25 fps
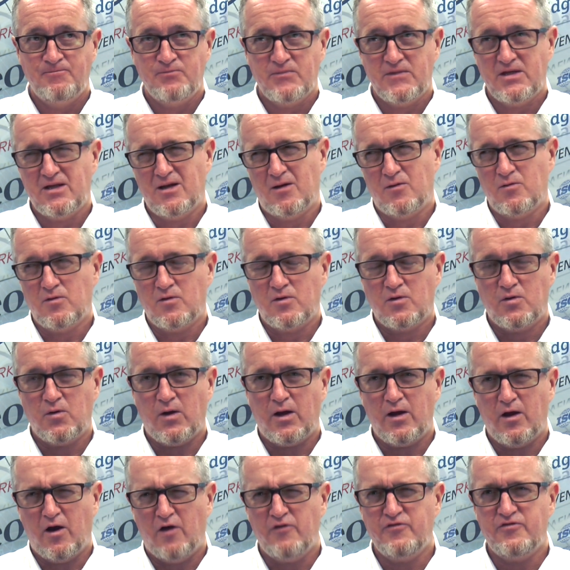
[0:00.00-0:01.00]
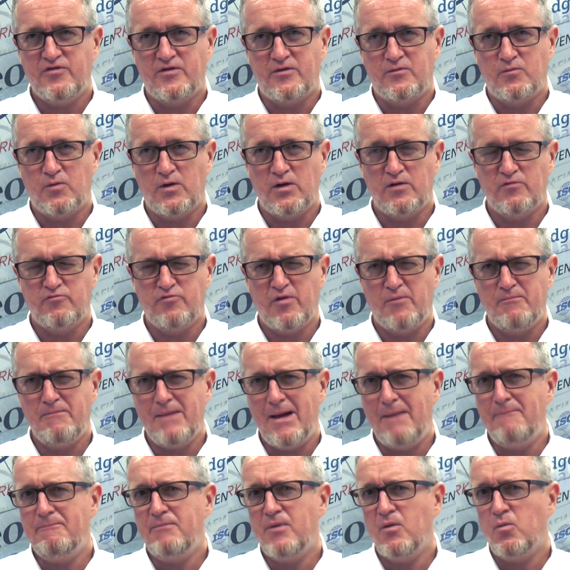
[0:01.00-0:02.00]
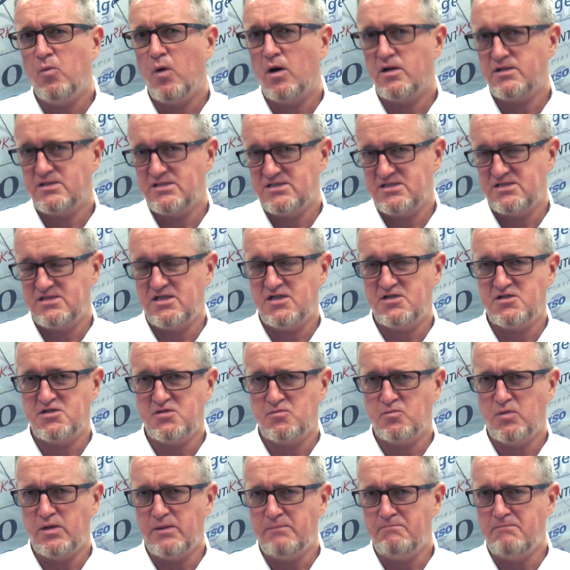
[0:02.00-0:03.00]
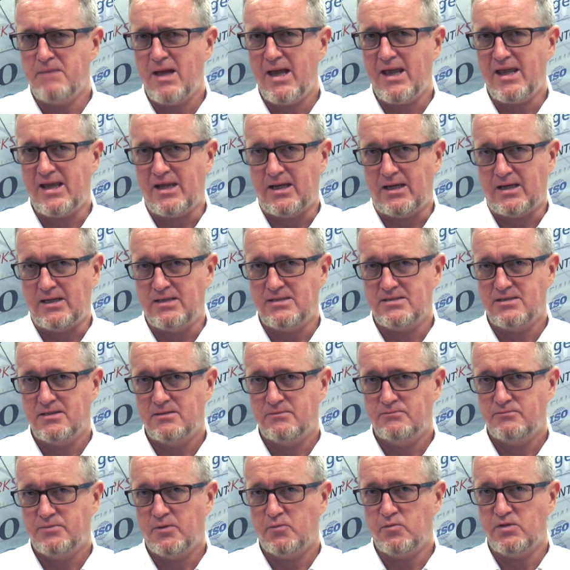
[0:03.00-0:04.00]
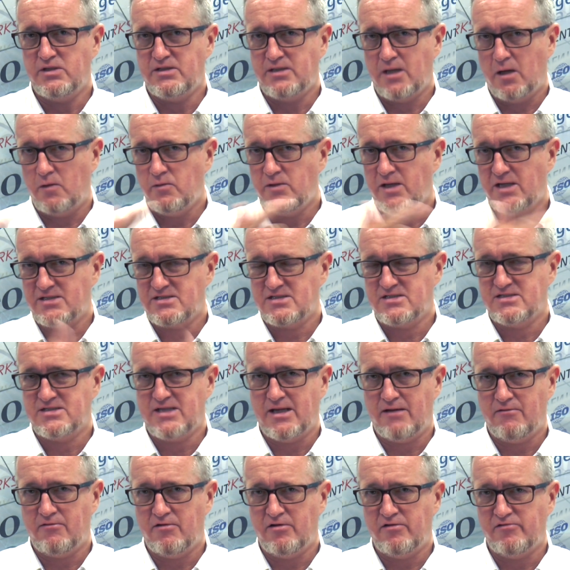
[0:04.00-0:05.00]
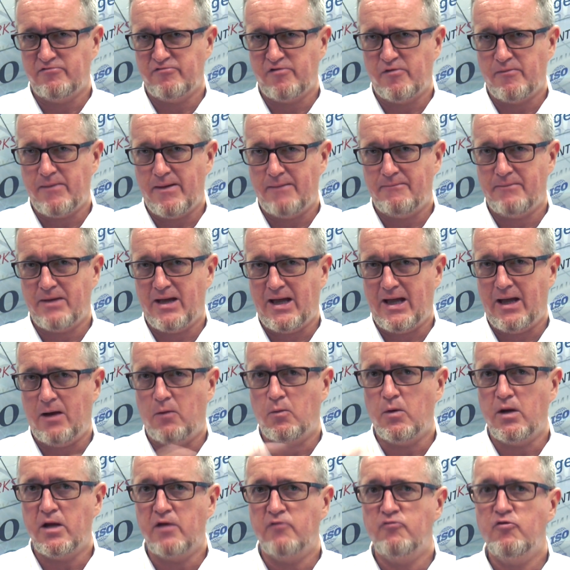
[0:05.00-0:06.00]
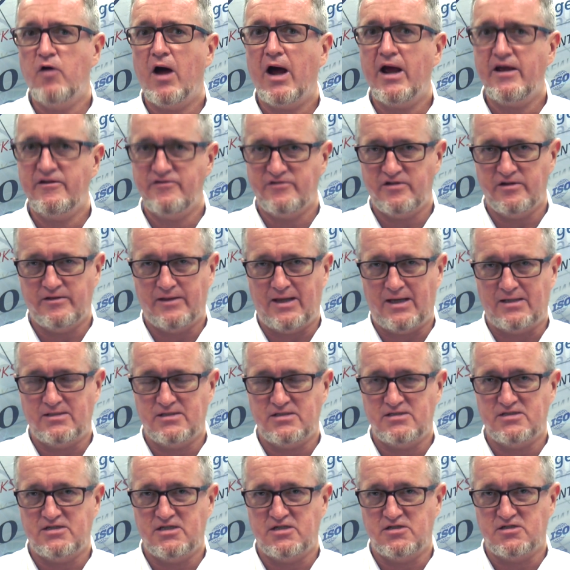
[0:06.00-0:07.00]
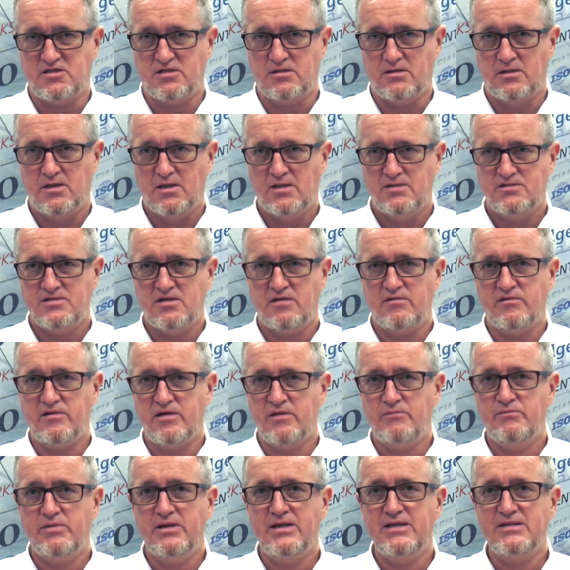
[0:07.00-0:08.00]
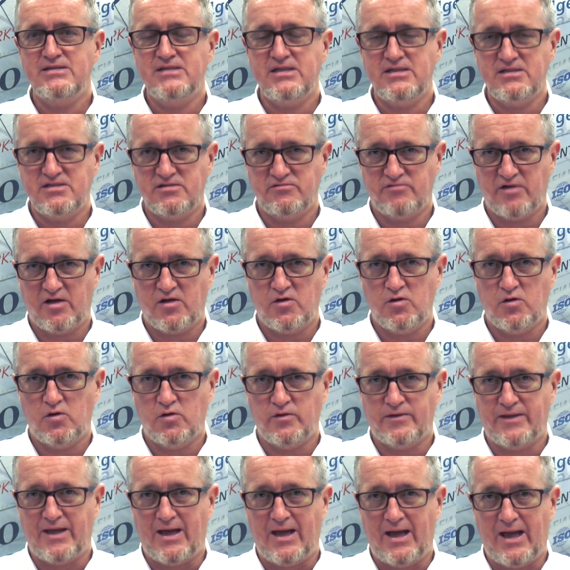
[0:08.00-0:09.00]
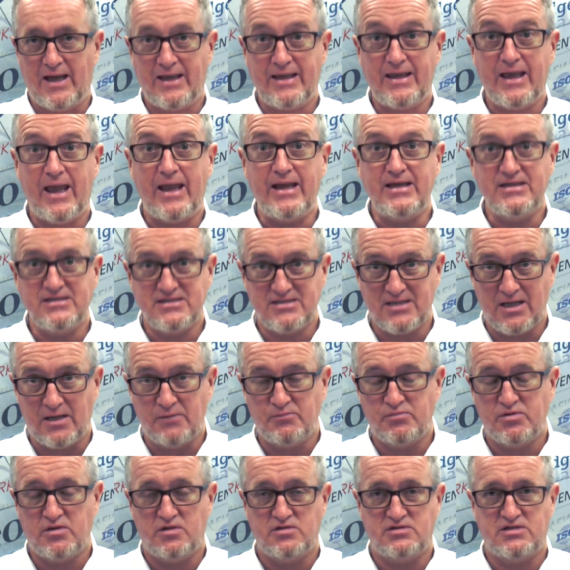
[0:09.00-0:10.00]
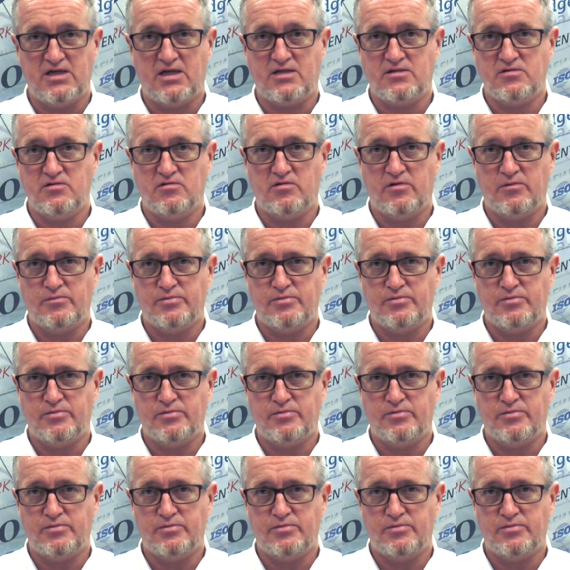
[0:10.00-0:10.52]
Quite often we'll remember what decision we made, but we don't necessarily remember how we arrived at that decision. So the ability to record that against a project or a